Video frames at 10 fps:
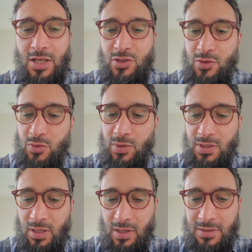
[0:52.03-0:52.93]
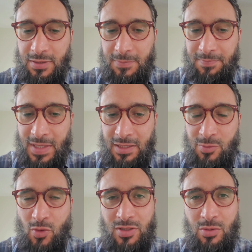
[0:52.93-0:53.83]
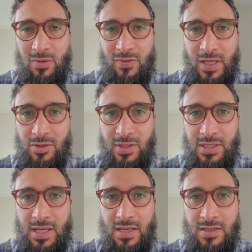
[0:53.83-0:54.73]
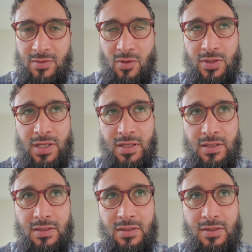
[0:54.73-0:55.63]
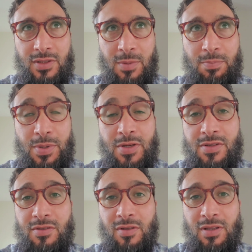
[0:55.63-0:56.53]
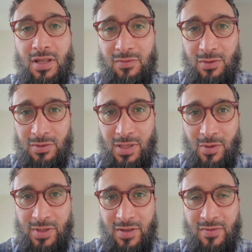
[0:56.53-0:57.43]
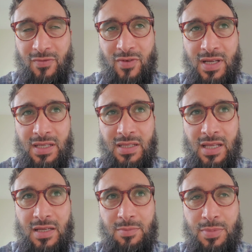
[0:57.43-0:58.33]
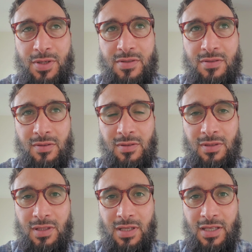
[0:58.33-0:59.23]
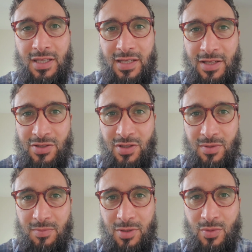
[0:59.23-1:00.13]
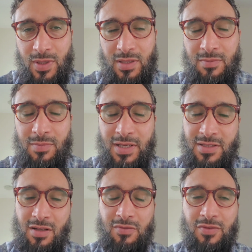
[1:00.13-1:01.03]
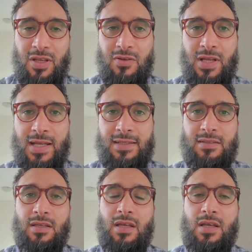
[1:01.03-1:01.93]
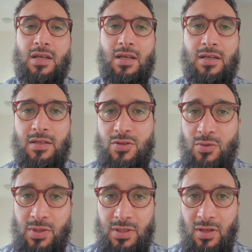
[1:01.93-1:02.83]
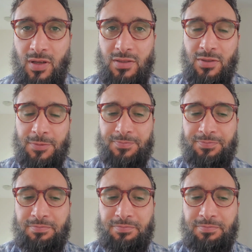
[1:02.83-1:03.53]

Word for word: So Surah Al-Qadr, and I'm trying to reflect on it as, uh, on, a, on a personal level. I want to find a personal connection between myself here and uh, Surah Al-Qadr.